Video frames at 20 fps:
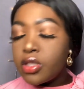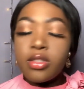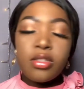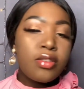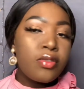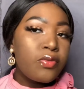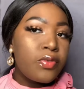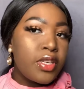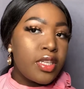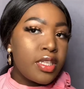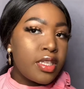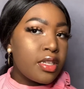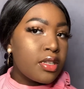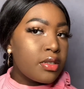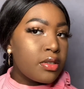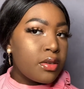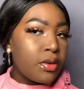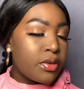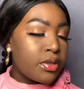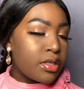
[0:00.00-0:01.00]
the video
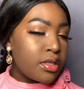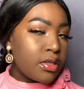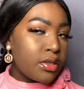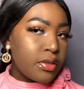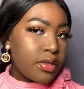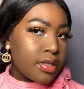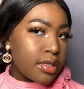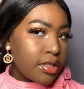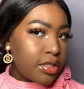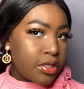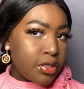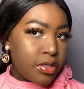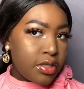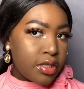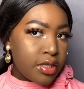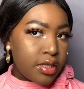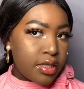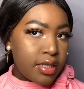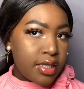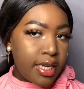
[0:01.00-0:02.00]
or the look that you
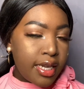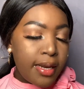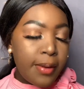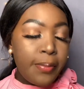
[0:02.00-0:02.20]
just did.